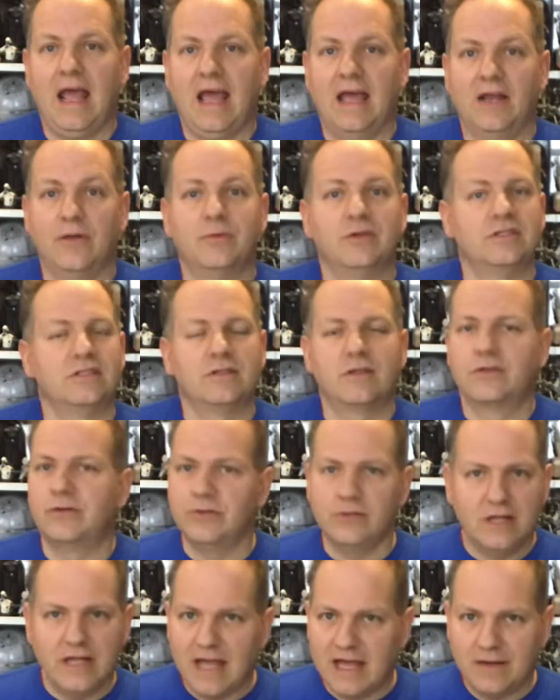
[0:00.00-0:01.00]
and it was
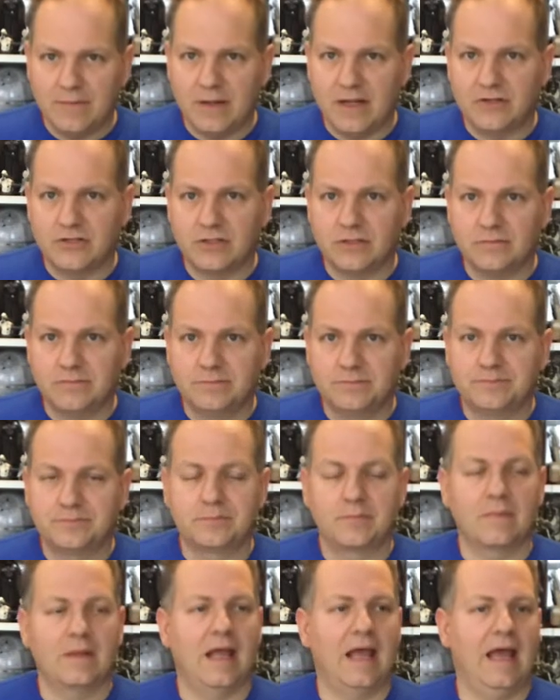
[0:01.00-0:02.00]
2D animation,
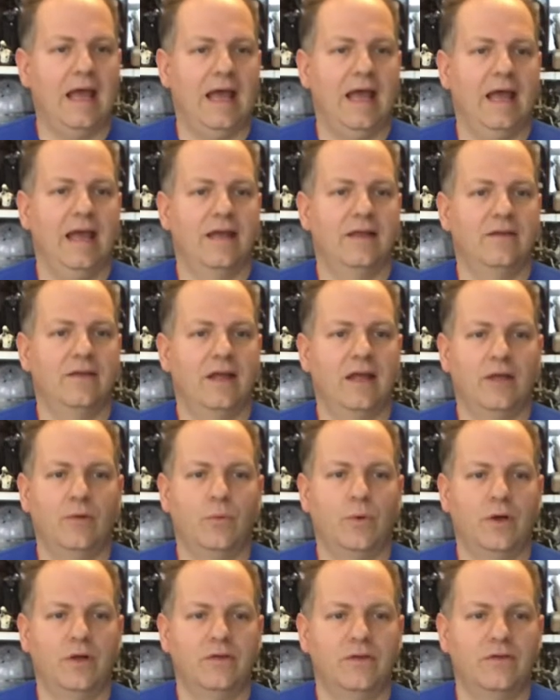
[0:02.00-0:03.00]
and it
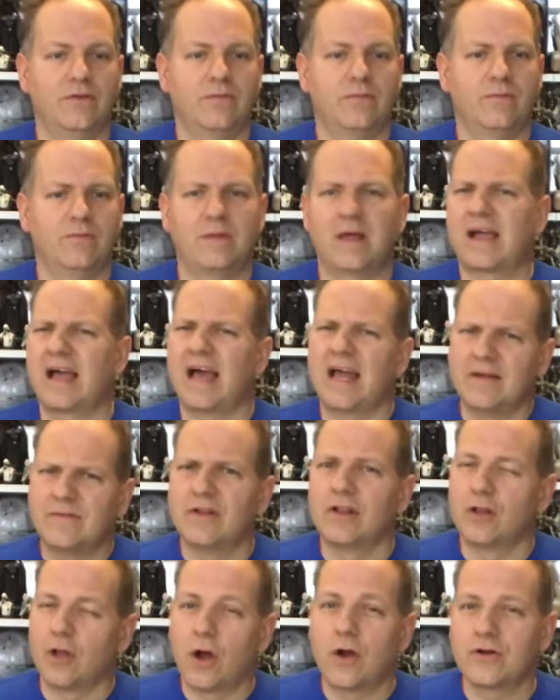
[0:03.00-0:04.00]
was the kind of a
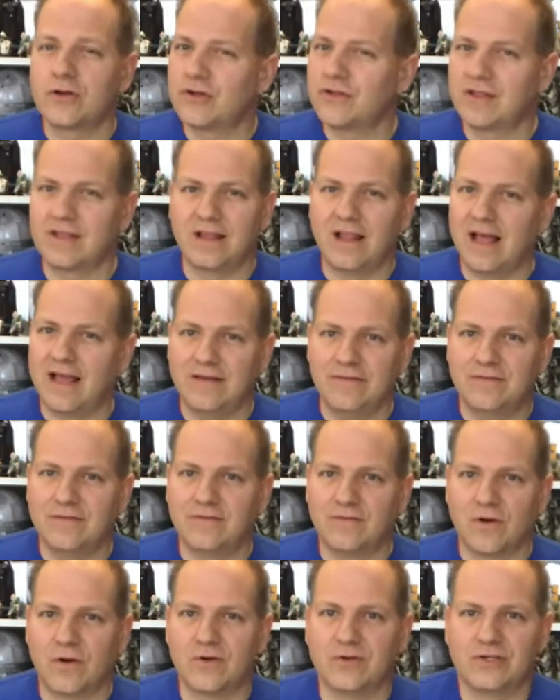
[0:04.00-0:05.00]
larger than life
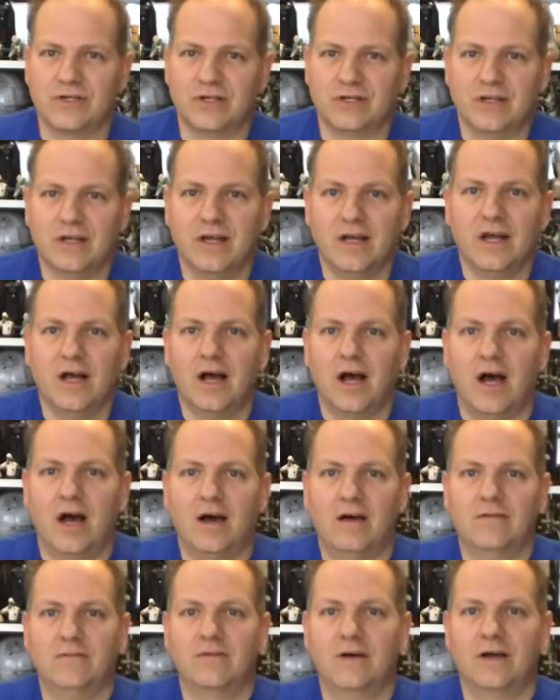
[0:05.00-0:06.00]
version
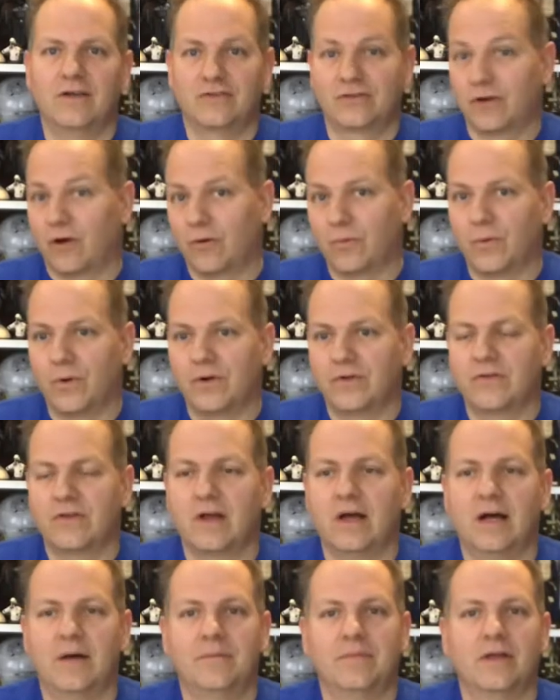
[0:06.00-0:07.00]
of Star Wars.
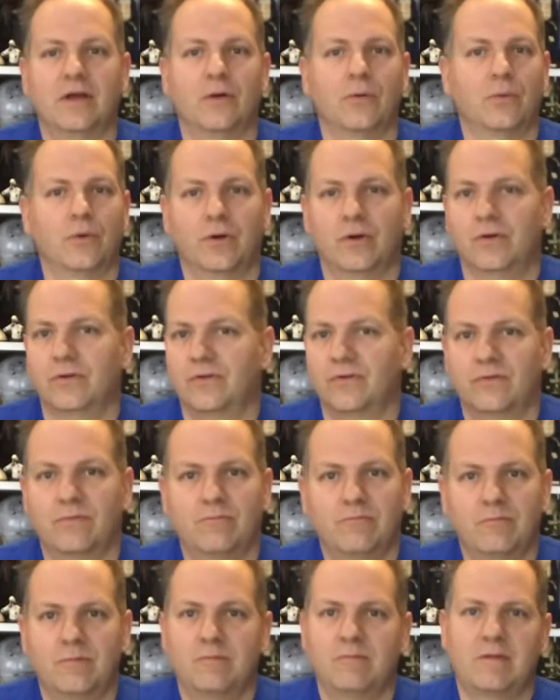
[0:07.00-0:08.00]
There was
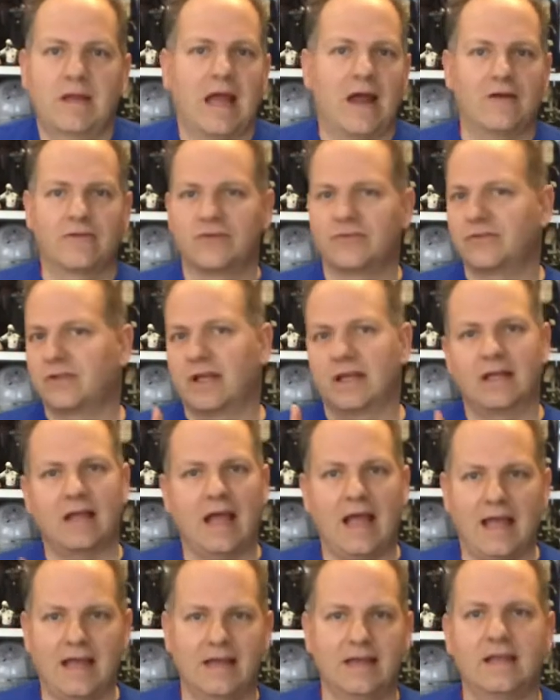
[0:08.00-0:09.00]
characters like
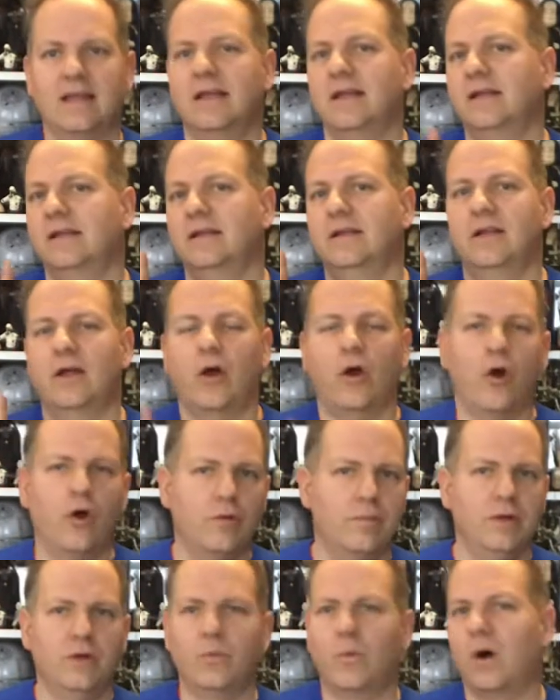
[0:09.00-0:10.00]
Anakin,
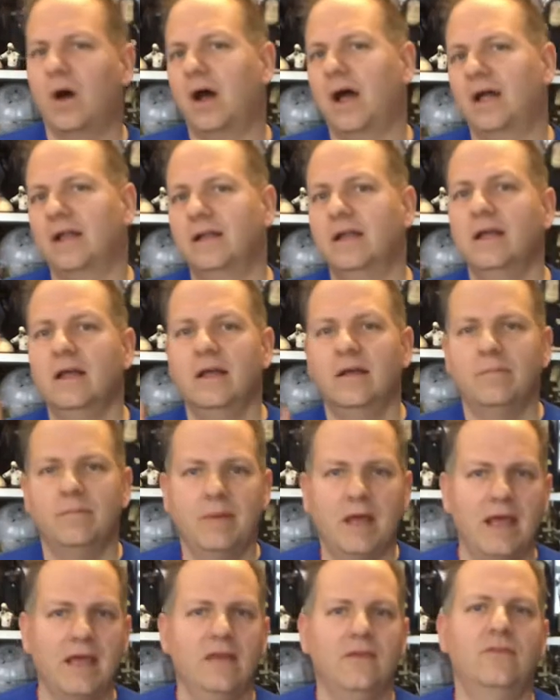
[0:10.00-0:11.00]
Obi-Wan,
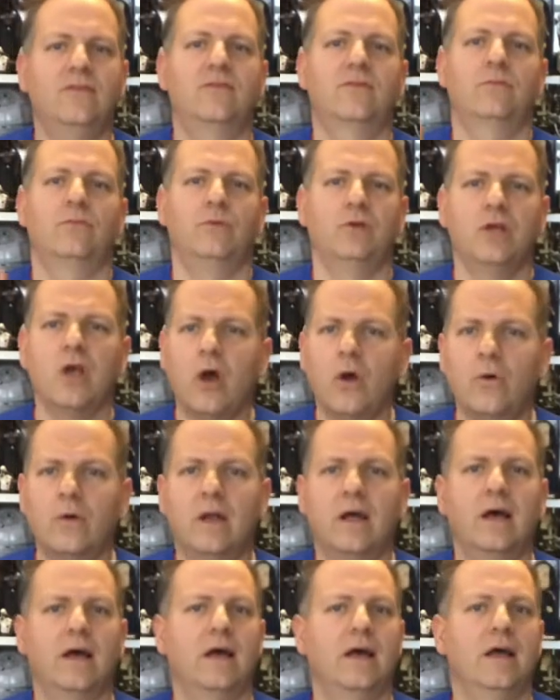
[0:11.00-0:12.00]
Mace,
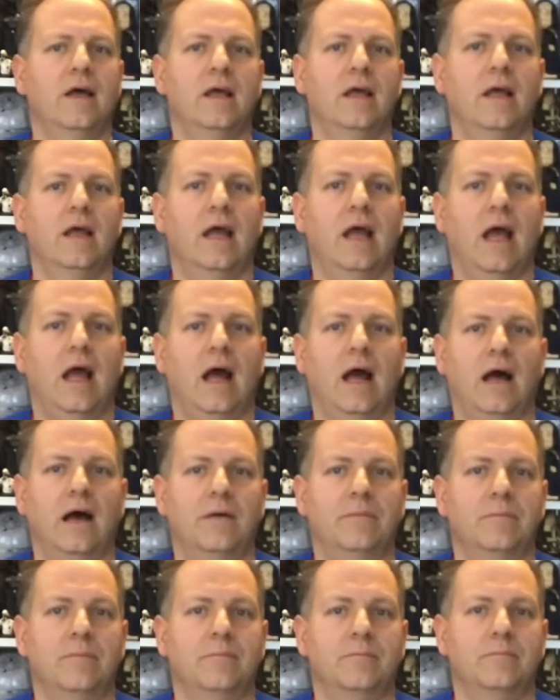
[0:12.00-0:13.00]
Yoda,
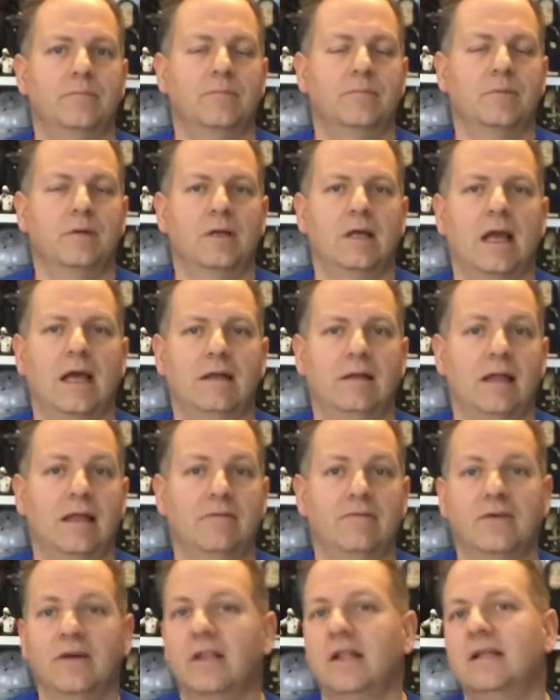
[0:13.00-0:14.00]
and
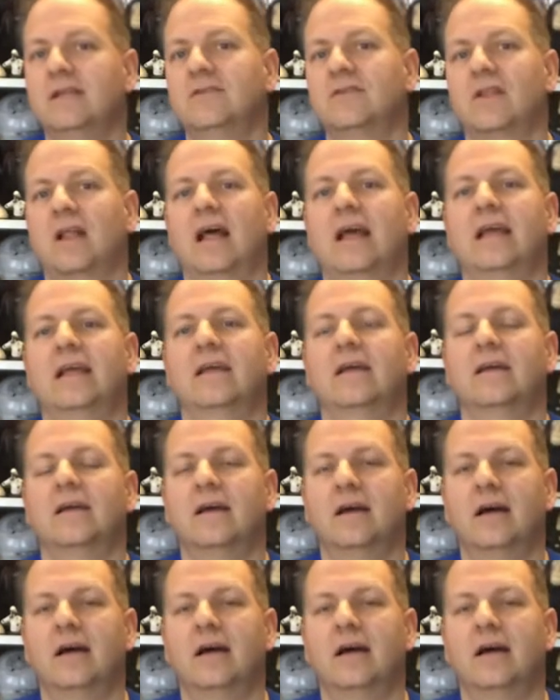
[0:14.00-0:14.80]
then villains like